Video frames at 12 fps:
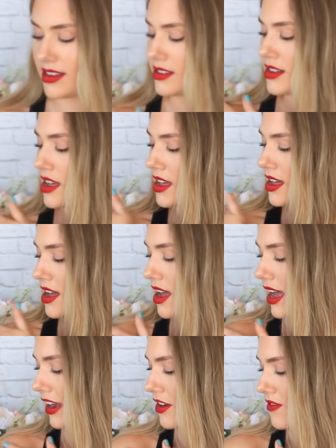And
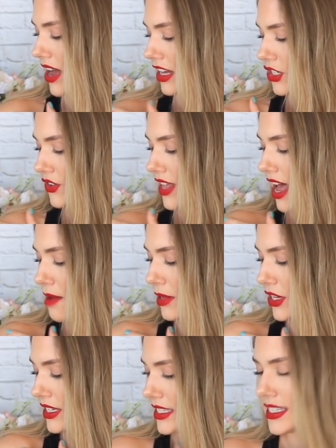I can vouch for that
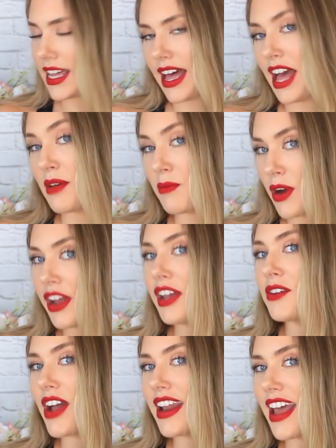because I'm
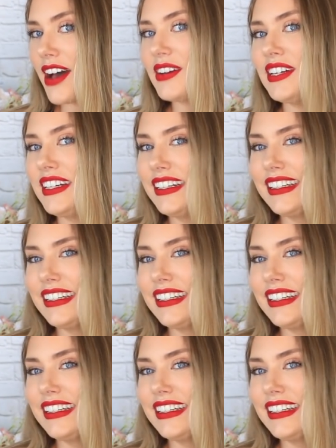wearing it right now.